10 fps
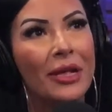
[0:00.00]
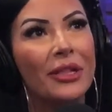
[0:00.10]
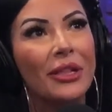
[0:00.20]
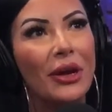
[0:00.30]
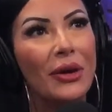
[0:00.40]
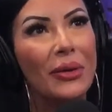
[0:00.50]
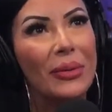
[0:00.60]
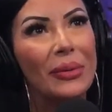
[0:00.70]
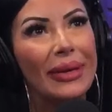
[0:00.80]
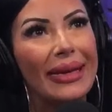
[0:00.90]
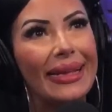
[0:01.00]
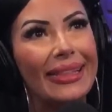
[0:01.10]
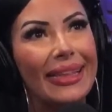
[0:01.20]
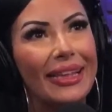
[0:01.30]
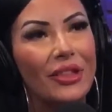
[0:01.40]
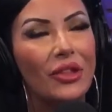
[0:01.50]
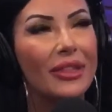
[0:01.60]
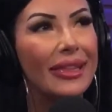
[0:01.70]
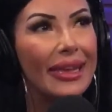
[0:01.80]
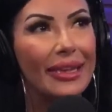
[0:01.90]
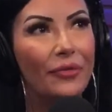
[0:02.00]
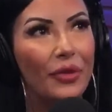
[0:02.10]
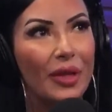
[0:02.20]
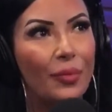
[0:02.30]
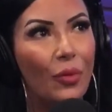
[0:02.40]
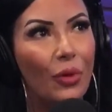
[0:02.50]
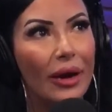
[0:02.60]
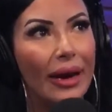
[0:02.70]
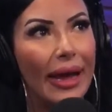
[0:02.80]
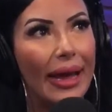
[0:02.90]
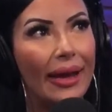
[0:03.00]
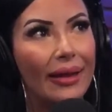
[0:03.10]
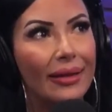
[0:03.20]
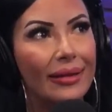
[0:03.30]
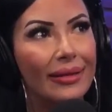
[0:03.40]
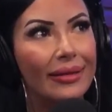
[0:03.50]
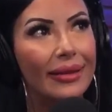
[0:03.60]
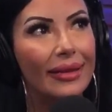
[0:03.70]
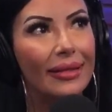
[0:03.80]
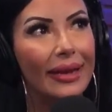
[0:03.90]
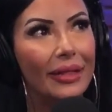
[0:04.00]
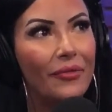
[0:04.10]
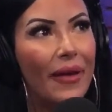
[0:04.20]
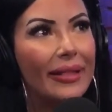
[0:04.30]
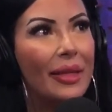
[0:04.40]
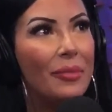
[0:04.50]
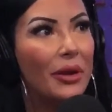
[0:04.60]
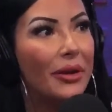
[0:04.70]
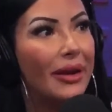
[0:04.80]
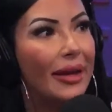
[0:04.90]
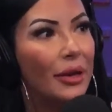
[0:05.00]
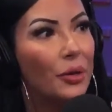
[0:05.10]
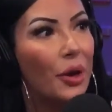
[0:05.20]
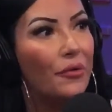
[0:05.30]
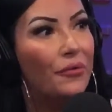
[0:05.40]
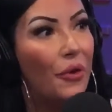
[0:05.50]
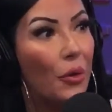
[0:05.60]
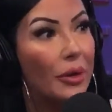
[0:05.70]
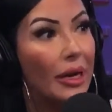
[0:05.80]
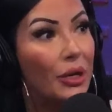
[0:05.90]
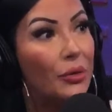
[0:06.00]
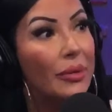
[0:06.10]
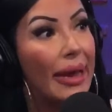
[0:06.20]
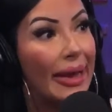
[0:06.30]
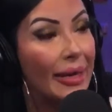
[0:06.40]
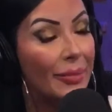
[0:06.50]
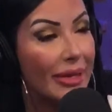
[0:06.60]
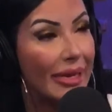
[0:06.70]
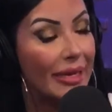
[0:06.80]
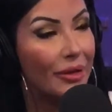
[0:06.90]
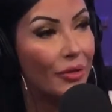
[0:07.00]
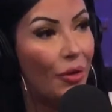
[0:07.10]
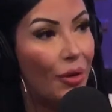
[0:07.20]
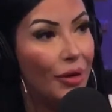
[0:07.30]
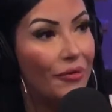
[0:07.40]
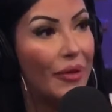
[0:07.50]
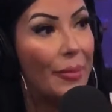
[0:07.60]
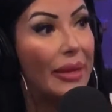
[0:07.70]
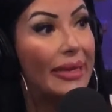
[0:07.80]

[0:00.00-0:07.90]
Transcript: So it's just a different sport. And like the fact that Mariano got voted unanimously into the Hall of Fame, but